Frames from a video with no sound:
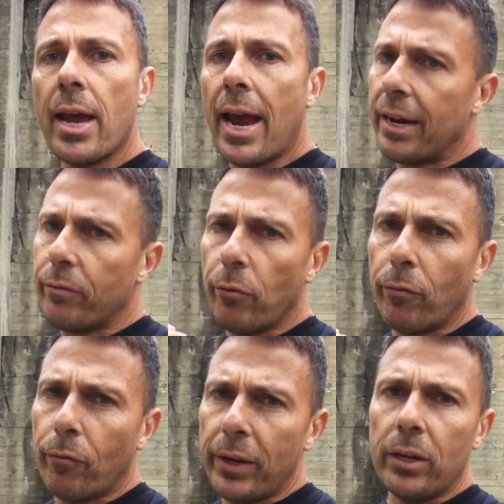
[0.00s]
And if you
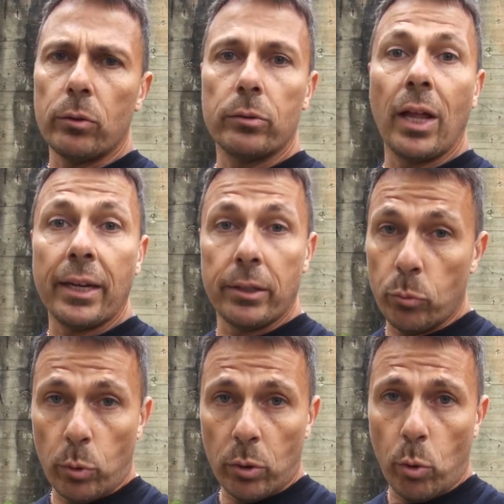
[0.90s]
feel like
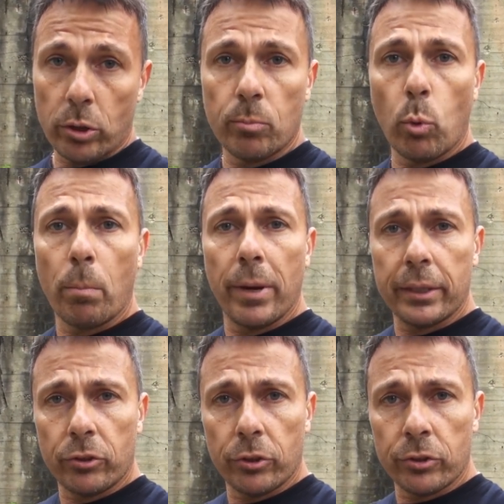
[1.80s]
you want to watch more
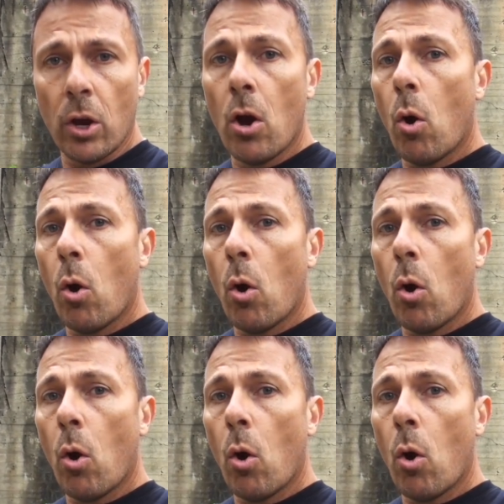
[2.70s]
pictures